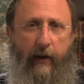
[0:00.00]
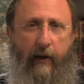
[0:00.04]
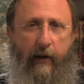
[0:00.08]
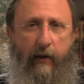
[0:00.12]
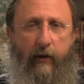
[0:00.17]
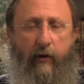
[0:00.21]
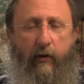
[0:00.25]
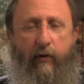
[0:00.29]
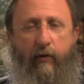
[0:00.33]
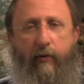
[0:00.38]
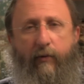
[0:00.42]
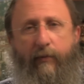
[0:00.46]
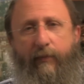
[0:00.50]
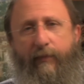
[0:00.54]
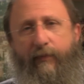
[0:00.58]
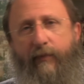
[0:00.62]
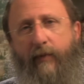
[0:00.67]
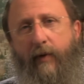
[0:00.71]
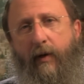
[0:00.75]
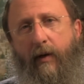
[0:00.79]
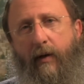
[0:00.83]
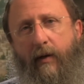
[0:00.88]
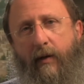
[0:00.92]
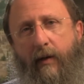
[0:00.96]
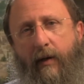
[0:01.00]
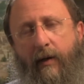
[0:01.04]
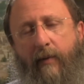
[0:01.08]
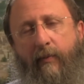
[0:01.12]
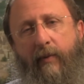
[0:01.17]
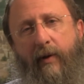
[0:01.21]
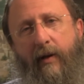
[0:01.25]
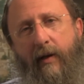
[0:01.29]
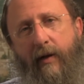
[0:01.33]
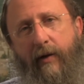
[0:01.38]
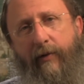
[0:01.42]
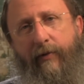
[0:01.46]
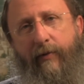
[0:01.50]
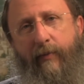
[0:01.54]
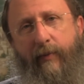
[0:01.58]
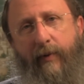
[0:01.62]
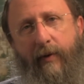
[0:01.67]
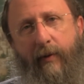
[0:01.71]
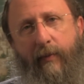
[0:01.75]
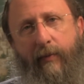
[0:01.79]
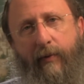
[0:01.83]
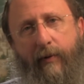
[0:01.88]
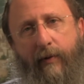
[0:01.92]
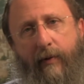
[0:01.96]
You know, like many other
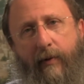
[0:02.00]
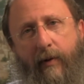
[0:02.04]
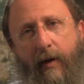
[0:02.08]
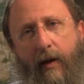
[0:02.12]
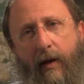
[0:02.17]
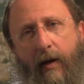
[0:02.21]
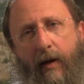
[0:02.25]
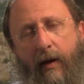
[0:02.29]
people,